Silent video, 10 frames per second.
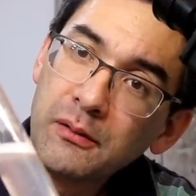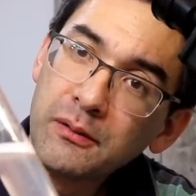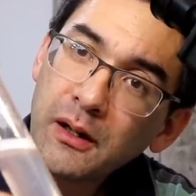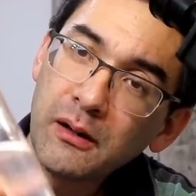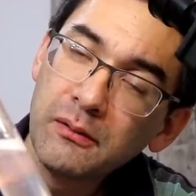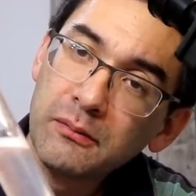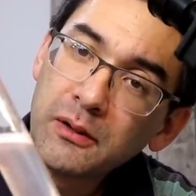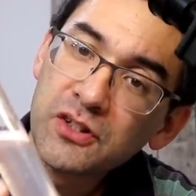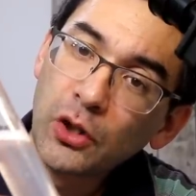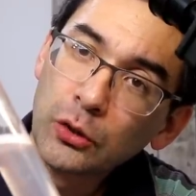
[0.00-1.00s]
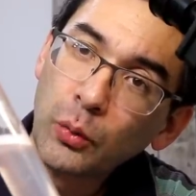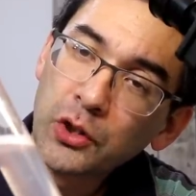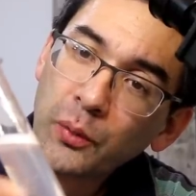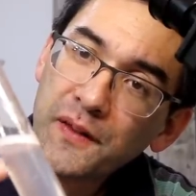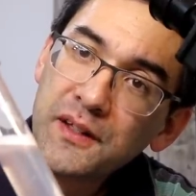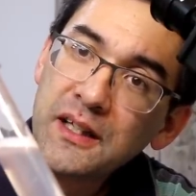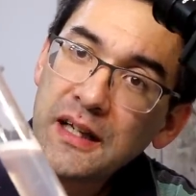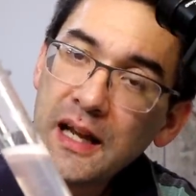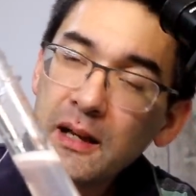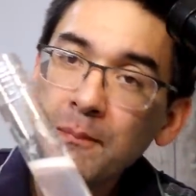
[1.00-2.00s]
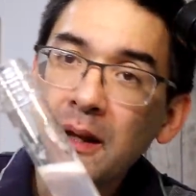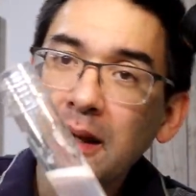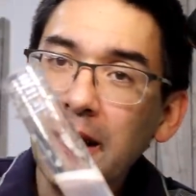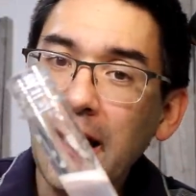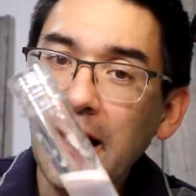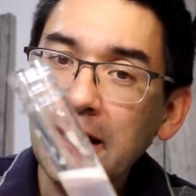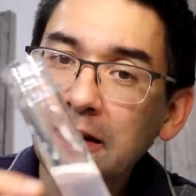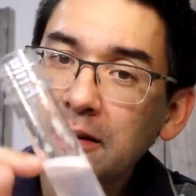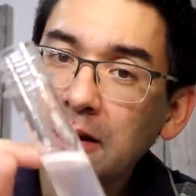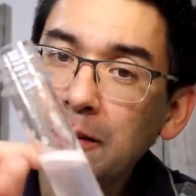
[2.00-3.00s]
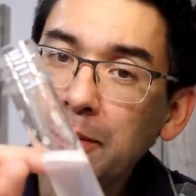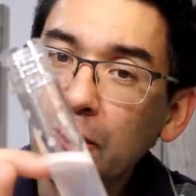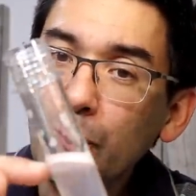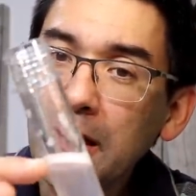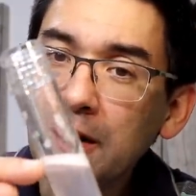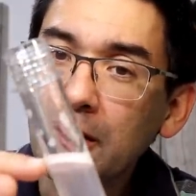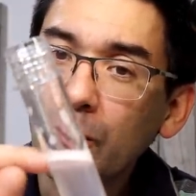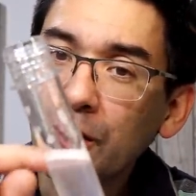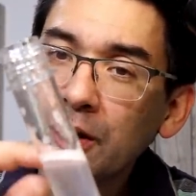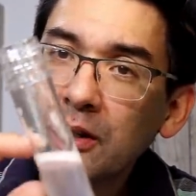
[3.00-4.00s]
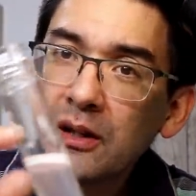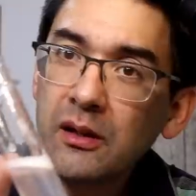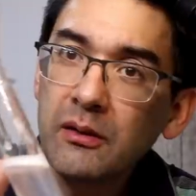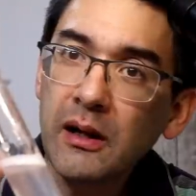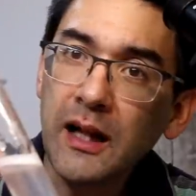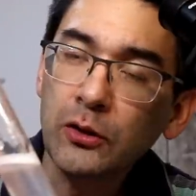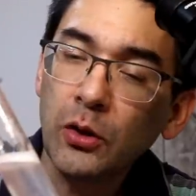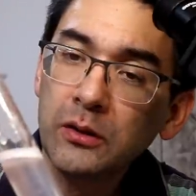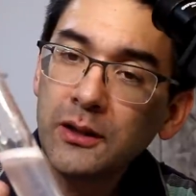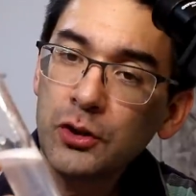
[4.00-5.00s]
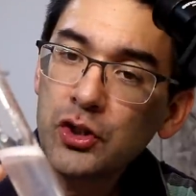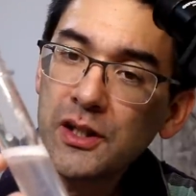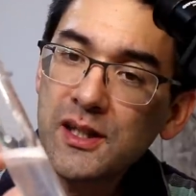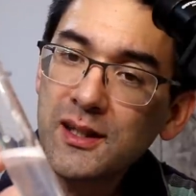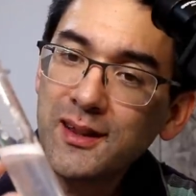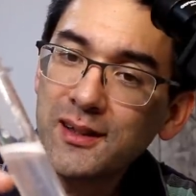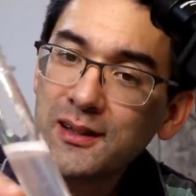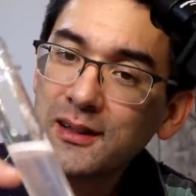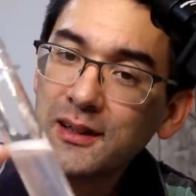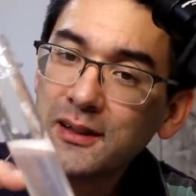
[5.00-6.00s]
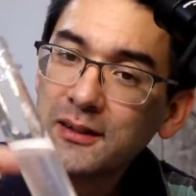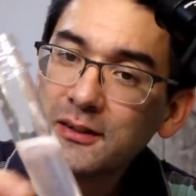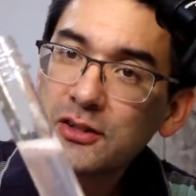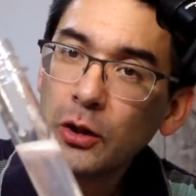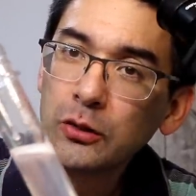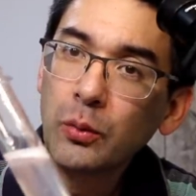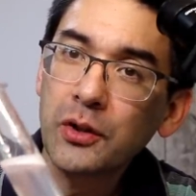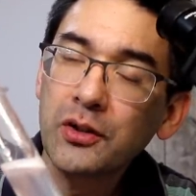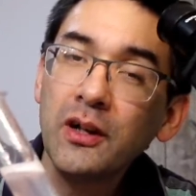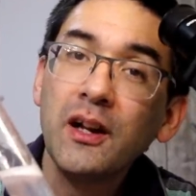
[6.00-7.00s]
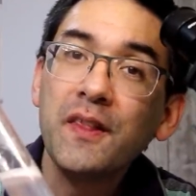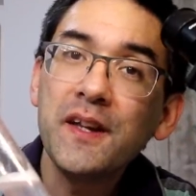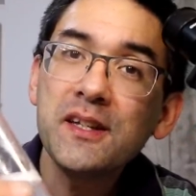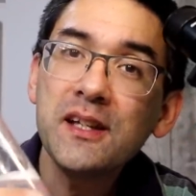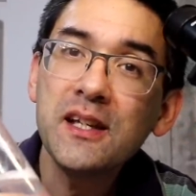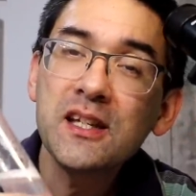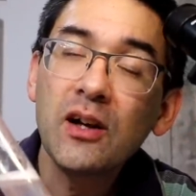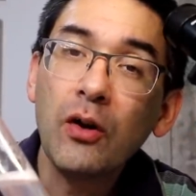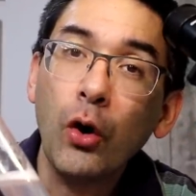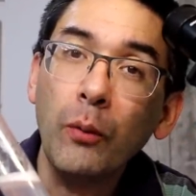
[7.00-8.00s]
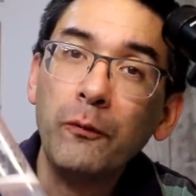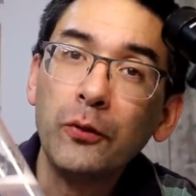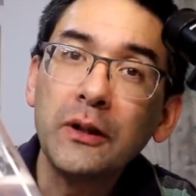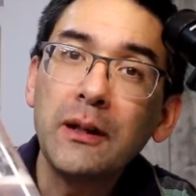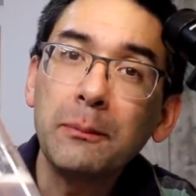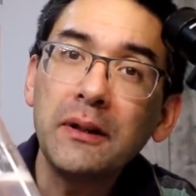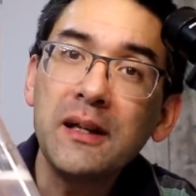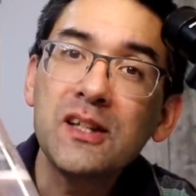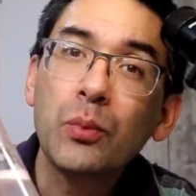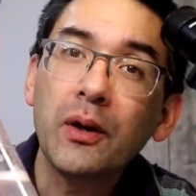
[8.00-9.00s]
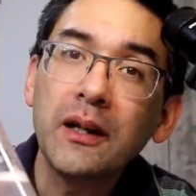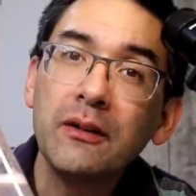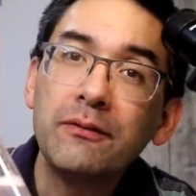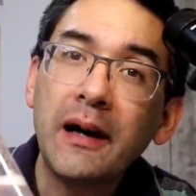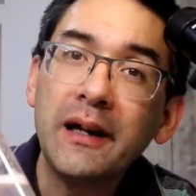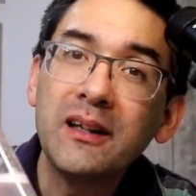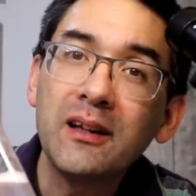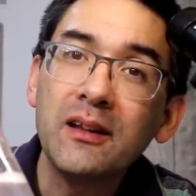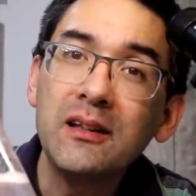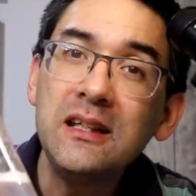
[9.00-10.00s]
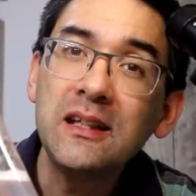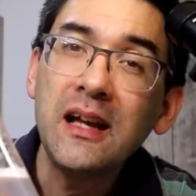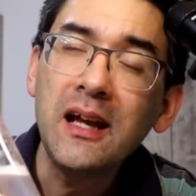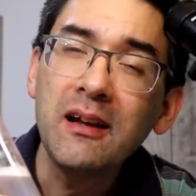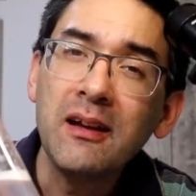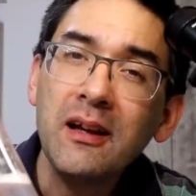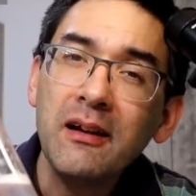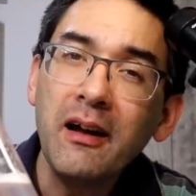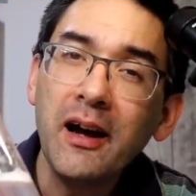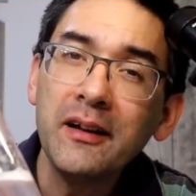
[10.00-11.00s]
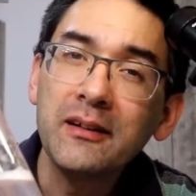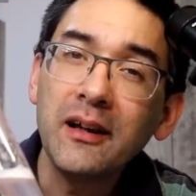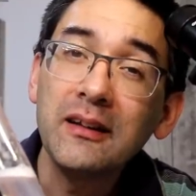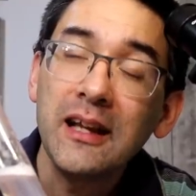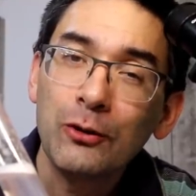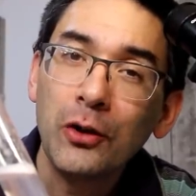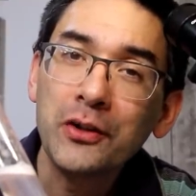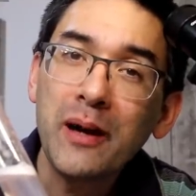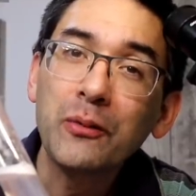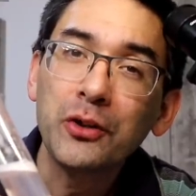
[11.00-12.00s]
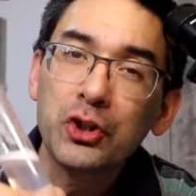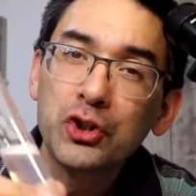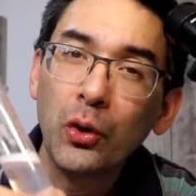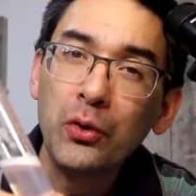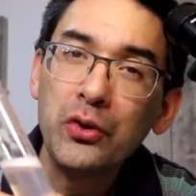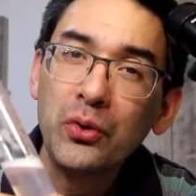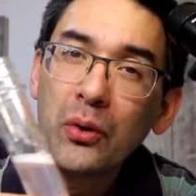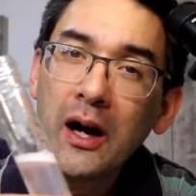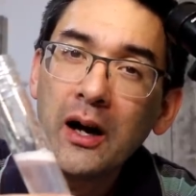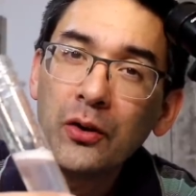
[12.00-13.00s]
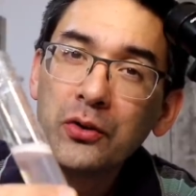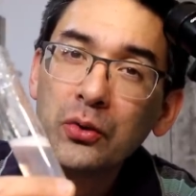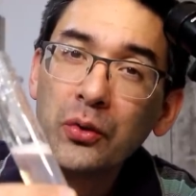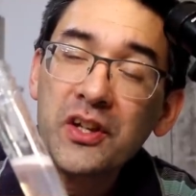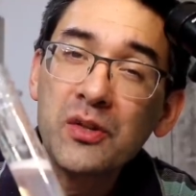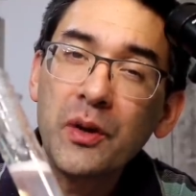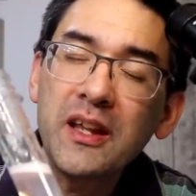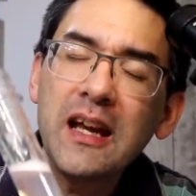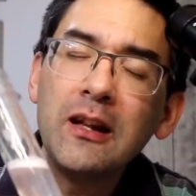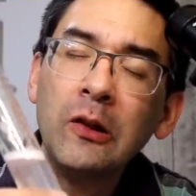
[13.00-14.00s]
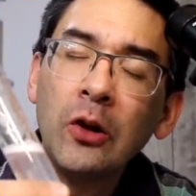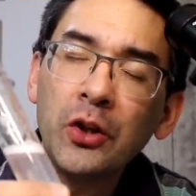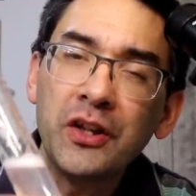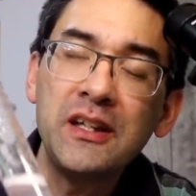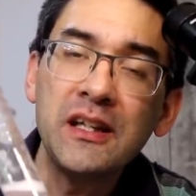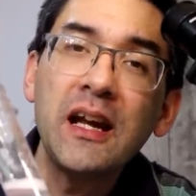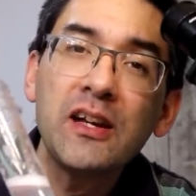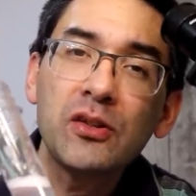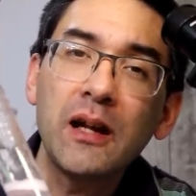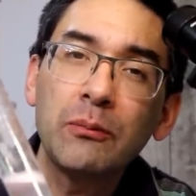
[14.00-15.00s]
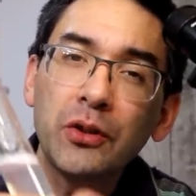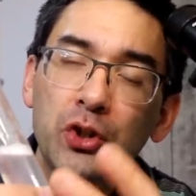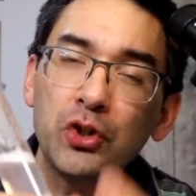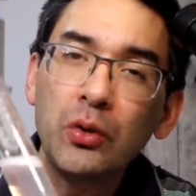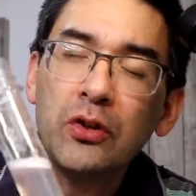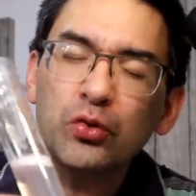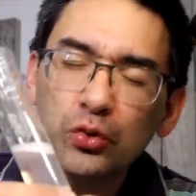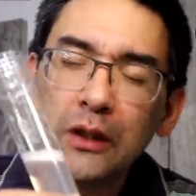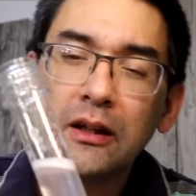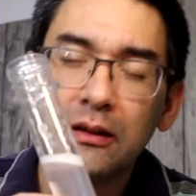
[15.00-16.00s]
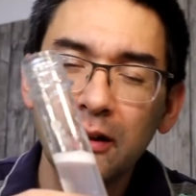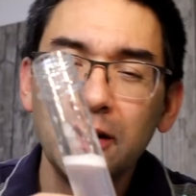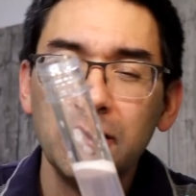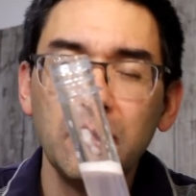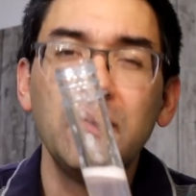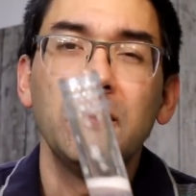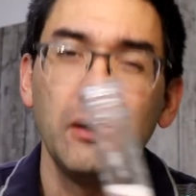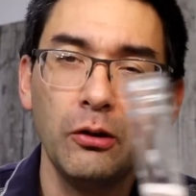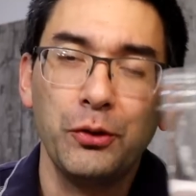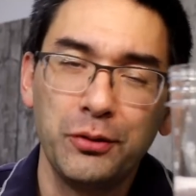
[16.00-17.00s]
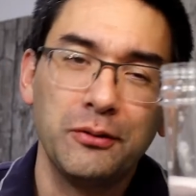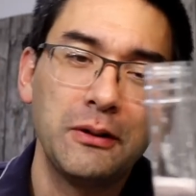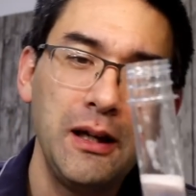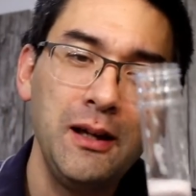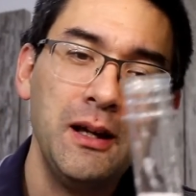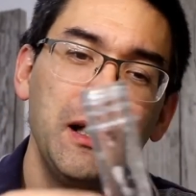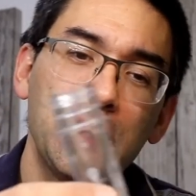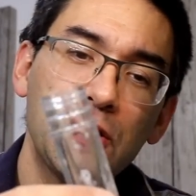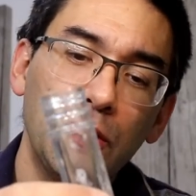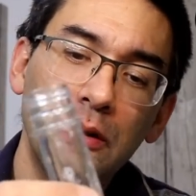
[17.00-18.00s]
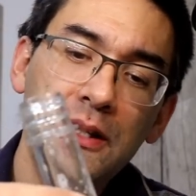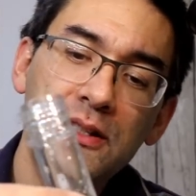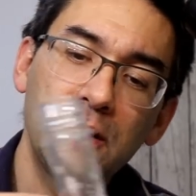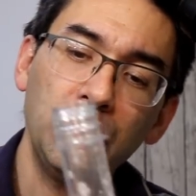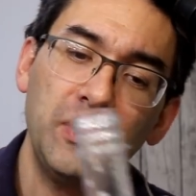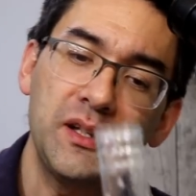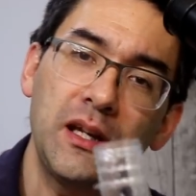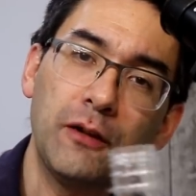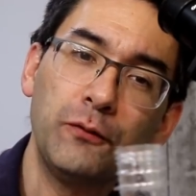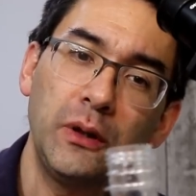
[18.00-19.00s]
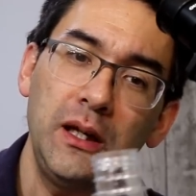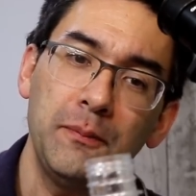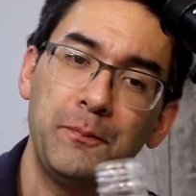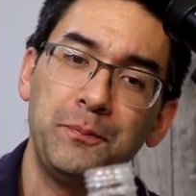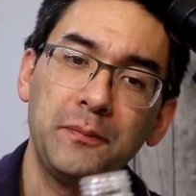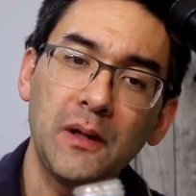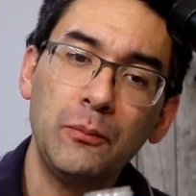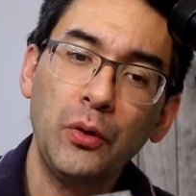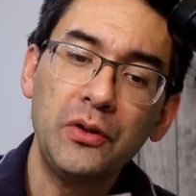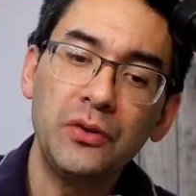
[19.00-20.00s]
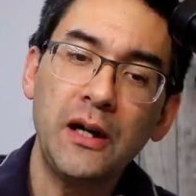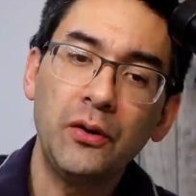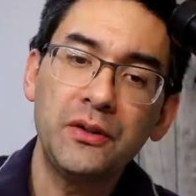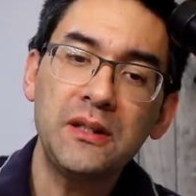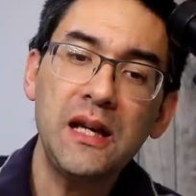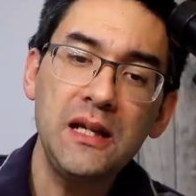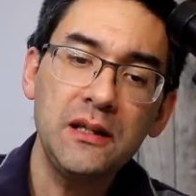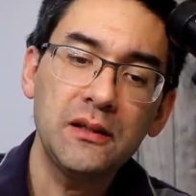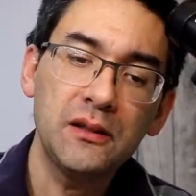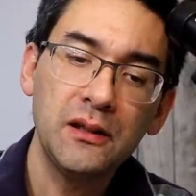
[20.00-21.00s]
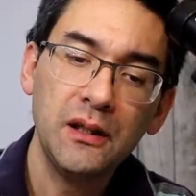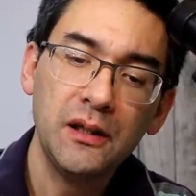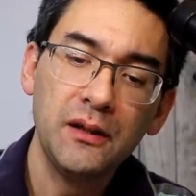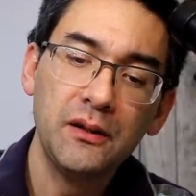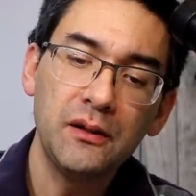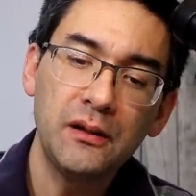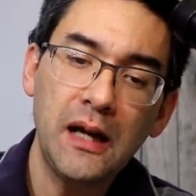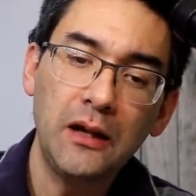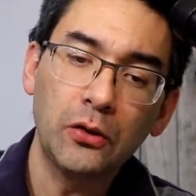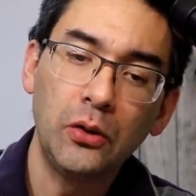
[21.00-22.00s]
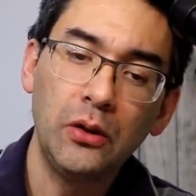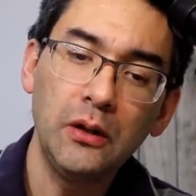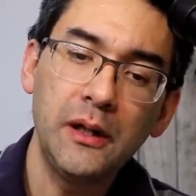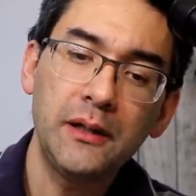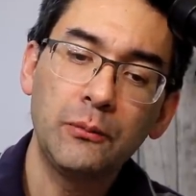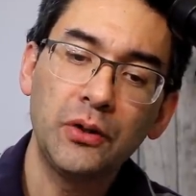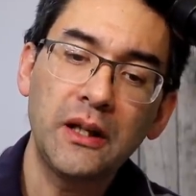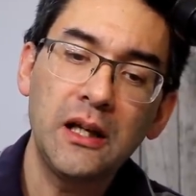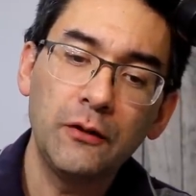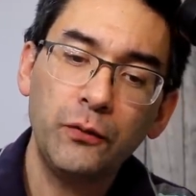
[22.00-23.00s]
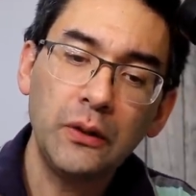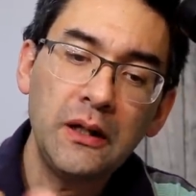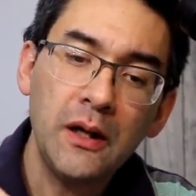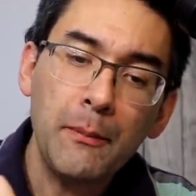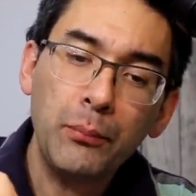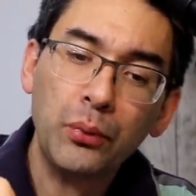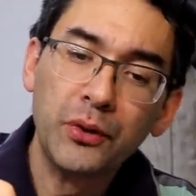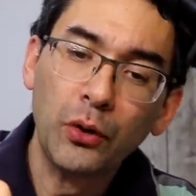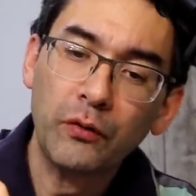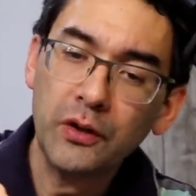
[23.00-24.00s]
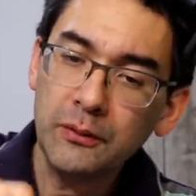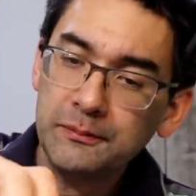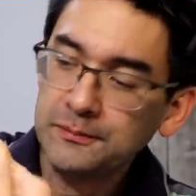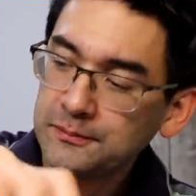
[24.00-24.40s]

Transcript: yeah the salt water with the D N A, and in between where the alcohol touches the salt water, this is hopefully the place where I can find the D N A. And later on I'm going to show you how to do this with a lot of D N A, so that I'm going to show you really a, a lot. Okay, so let's uh, do this carefully. I'm going to now take uh, the alcohol and I'm going to carefully pour it over.